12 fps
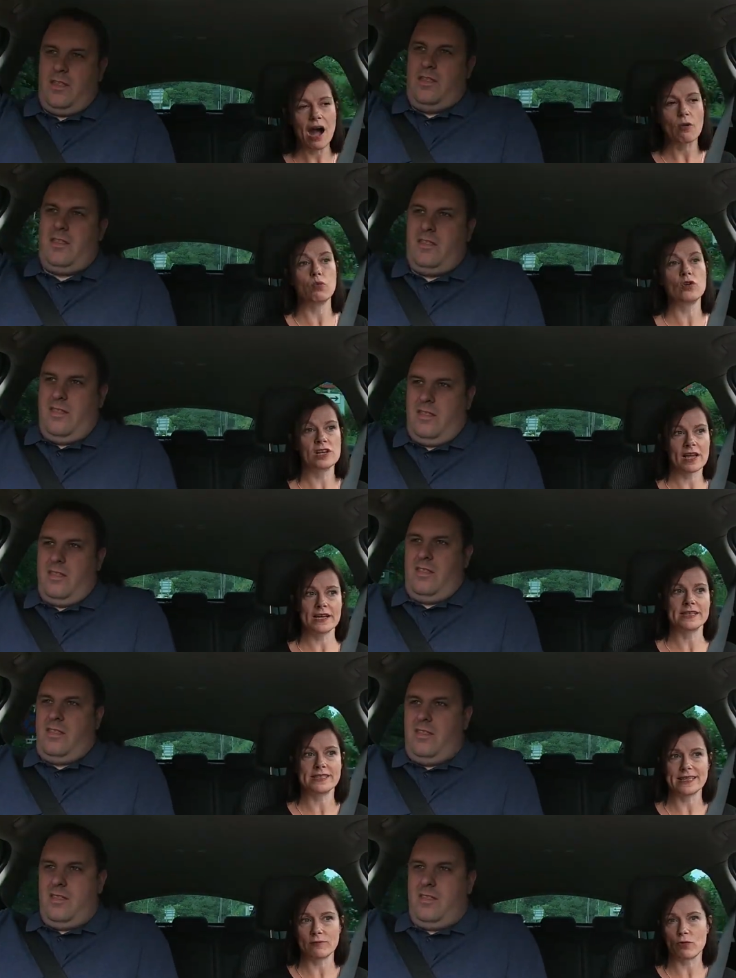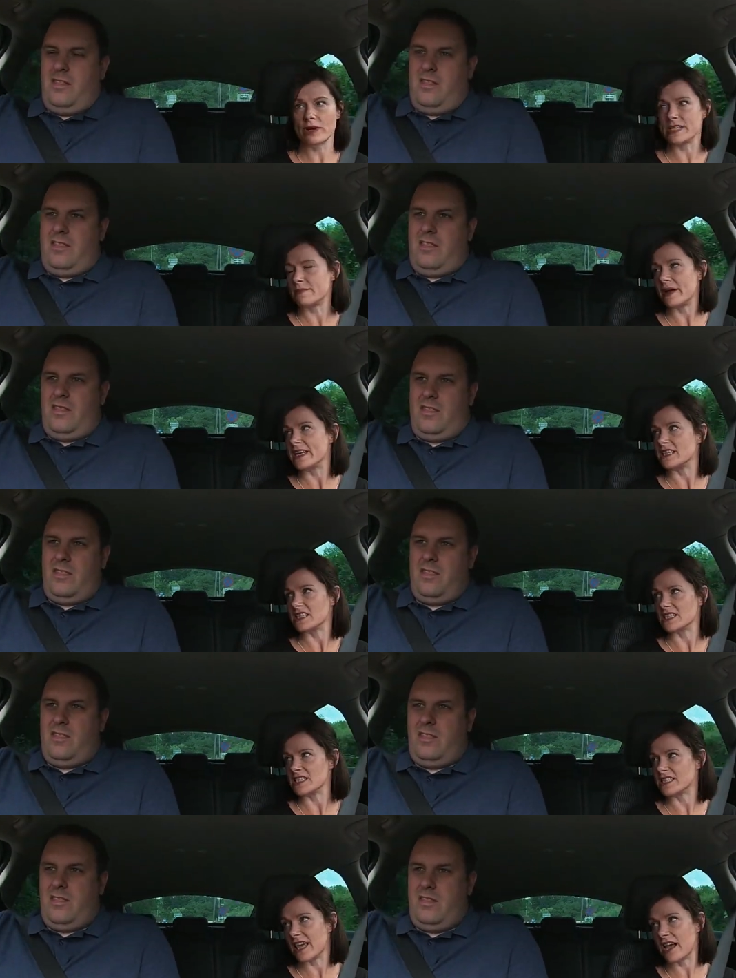Speaker 1: I would like to see more
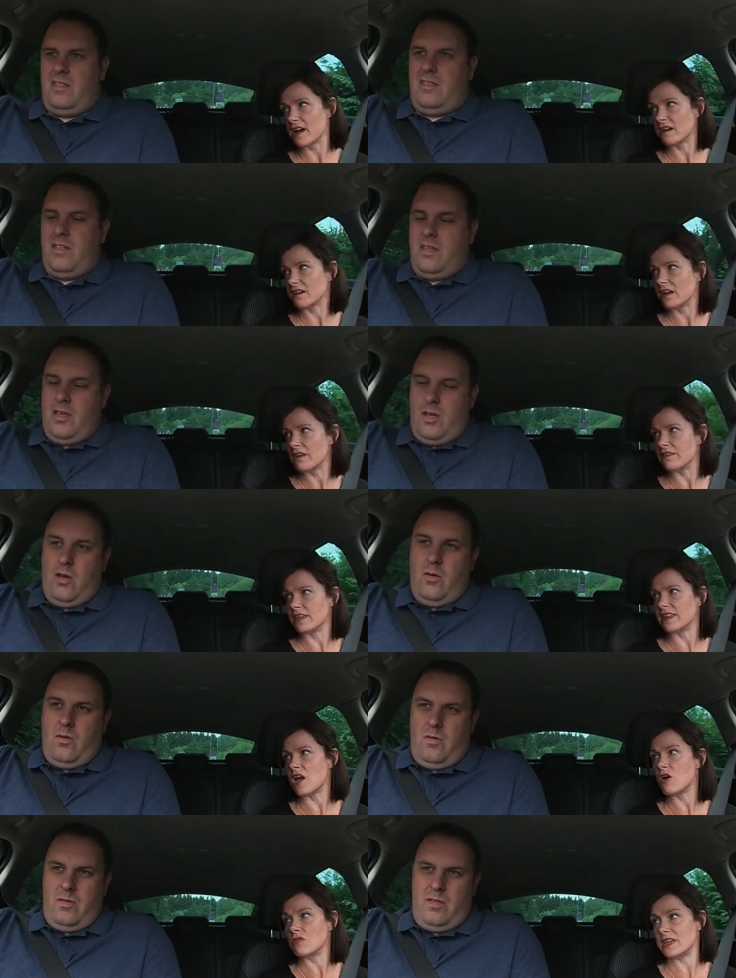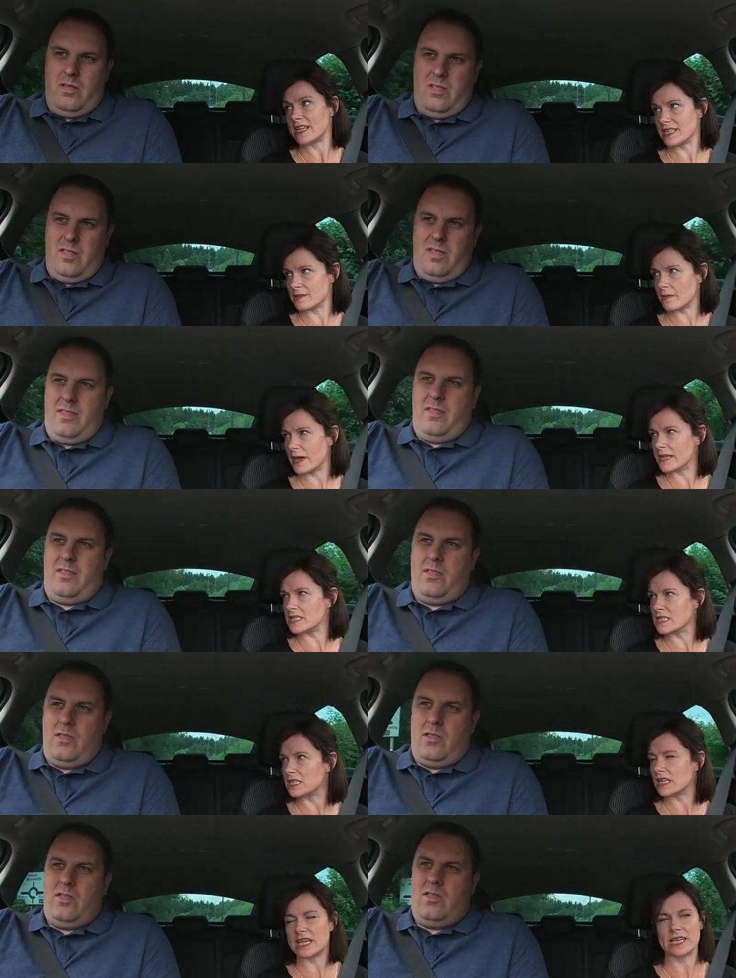independence there. I think the only independent
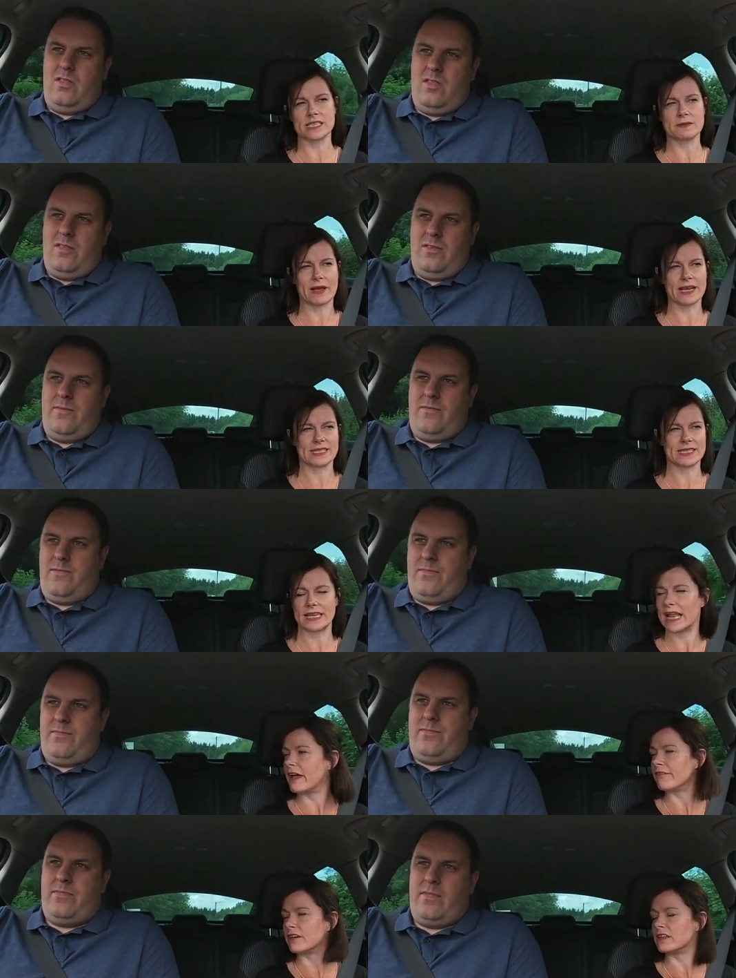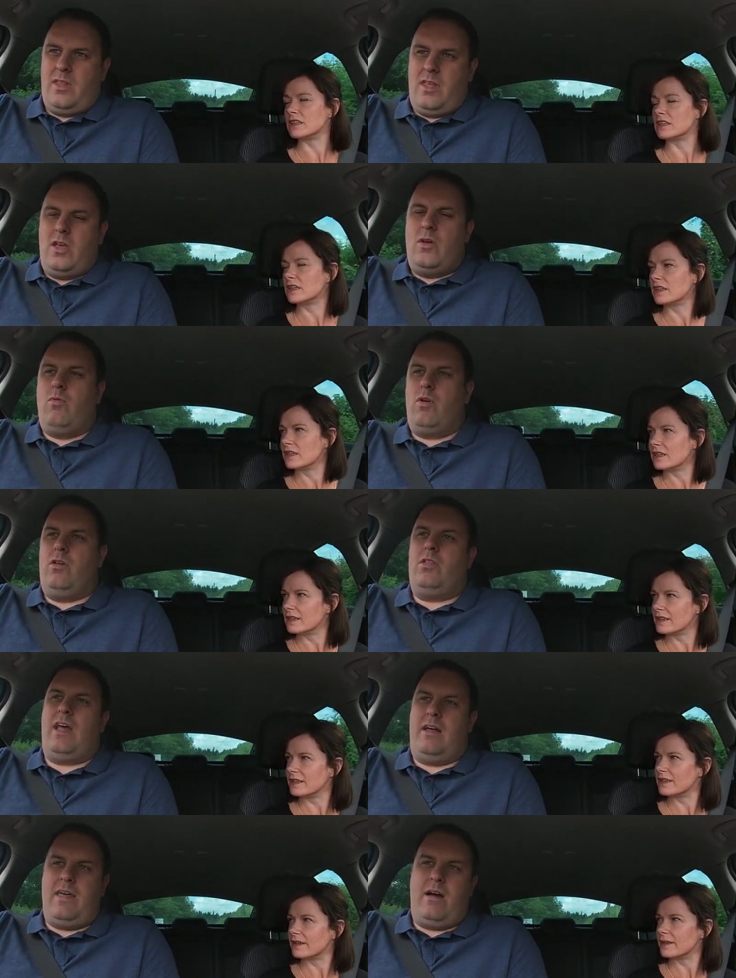is Magazine Heaven.
Speaker 2: Well, you,
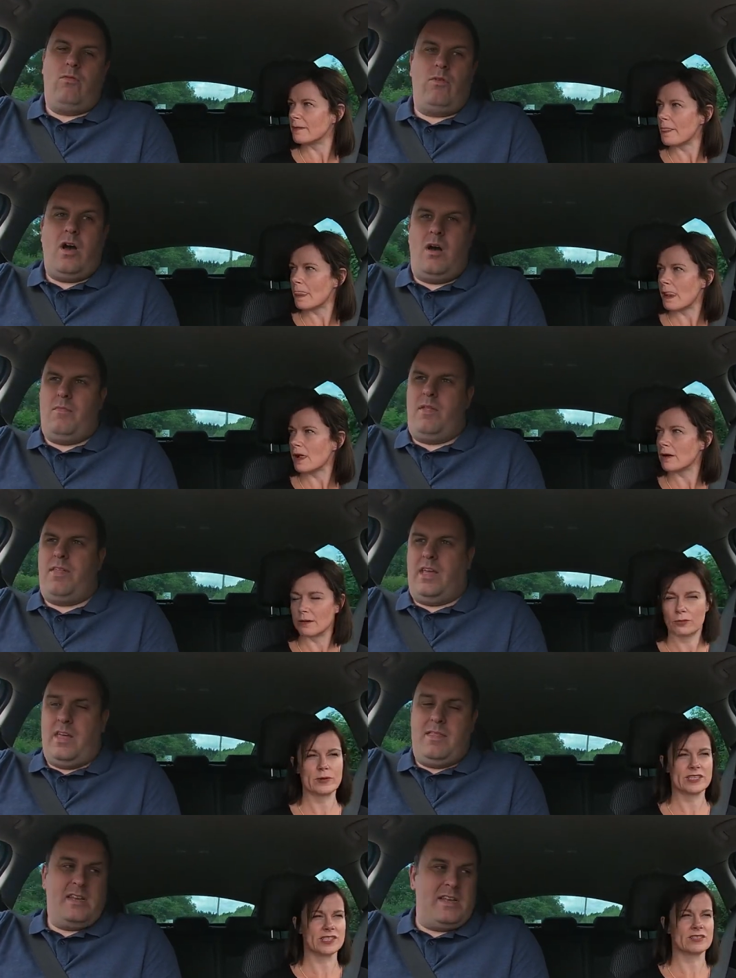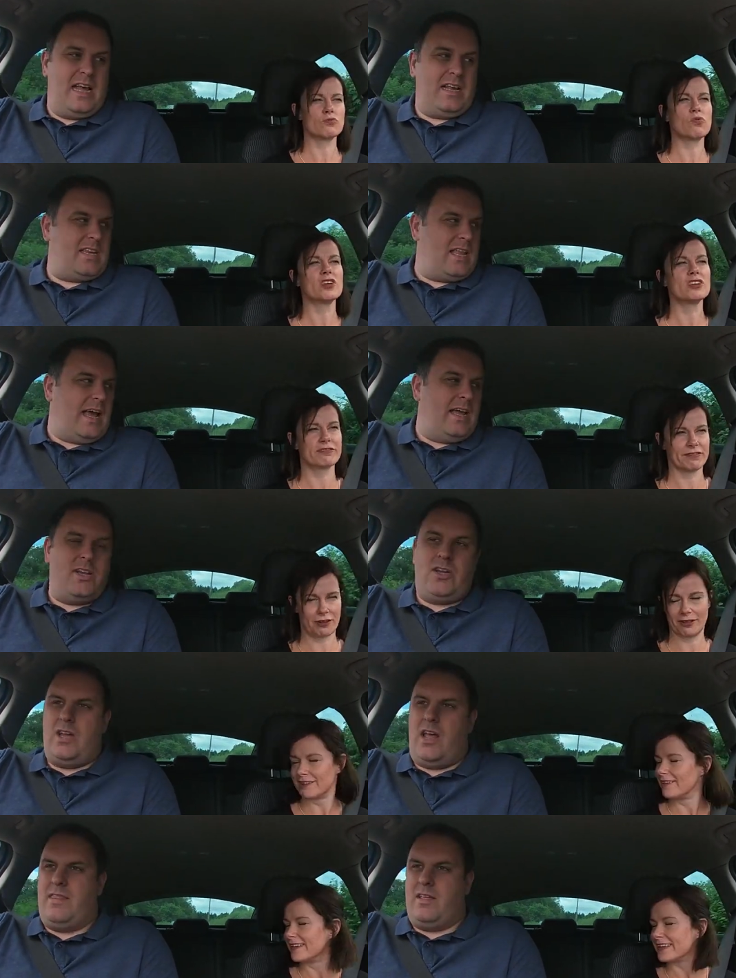that that will come, I think, Which in its next stage,
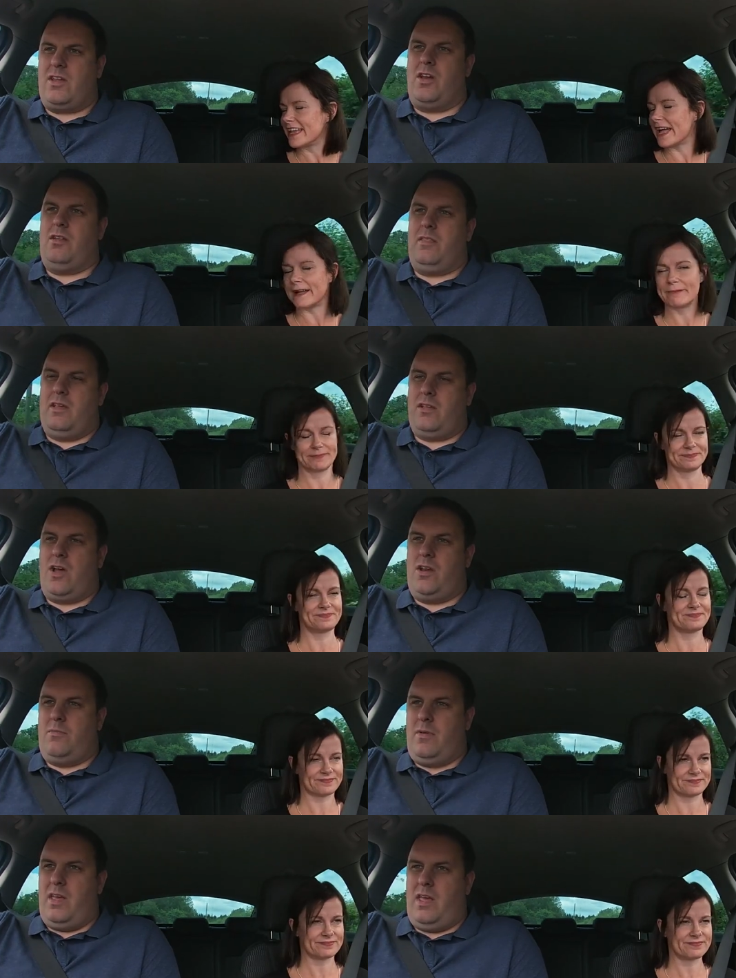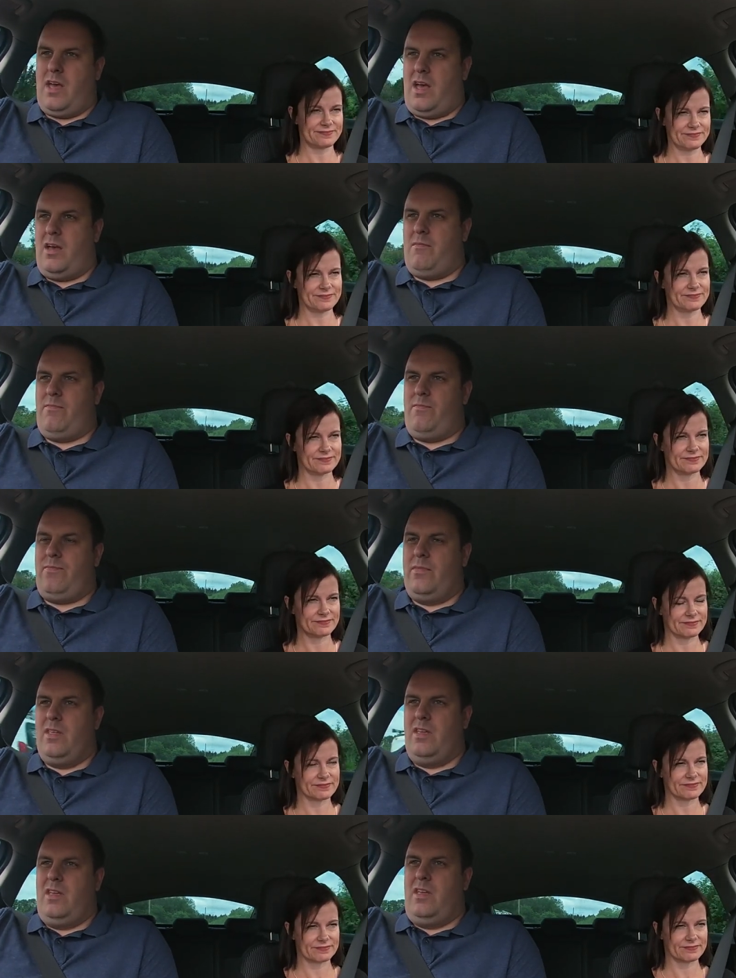and there's yeah. going to there's going to be um,
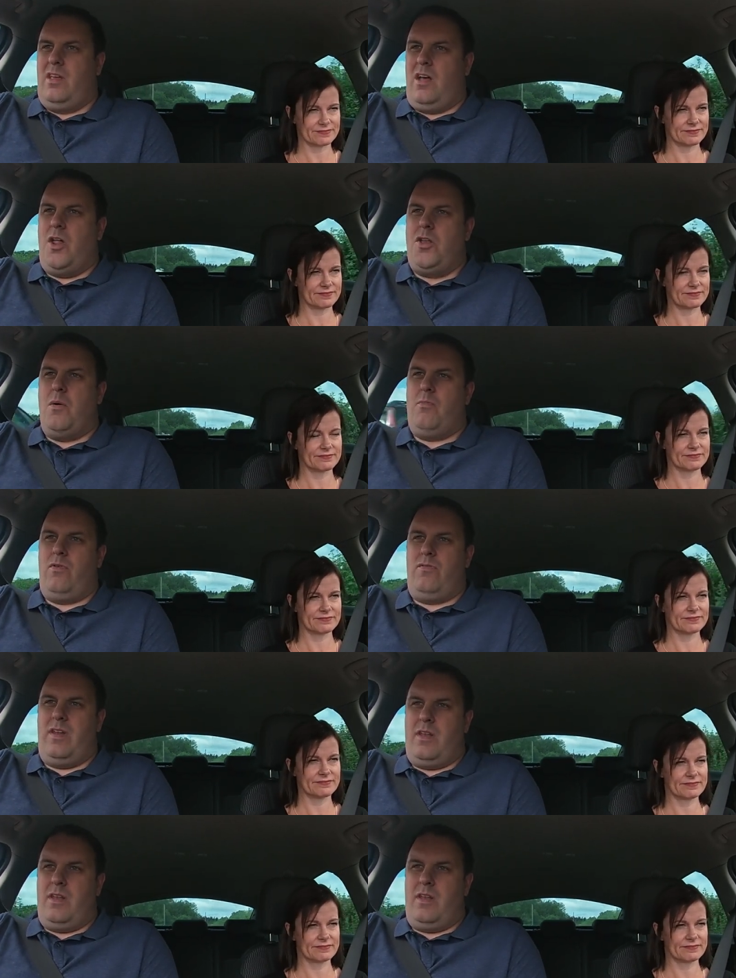a number of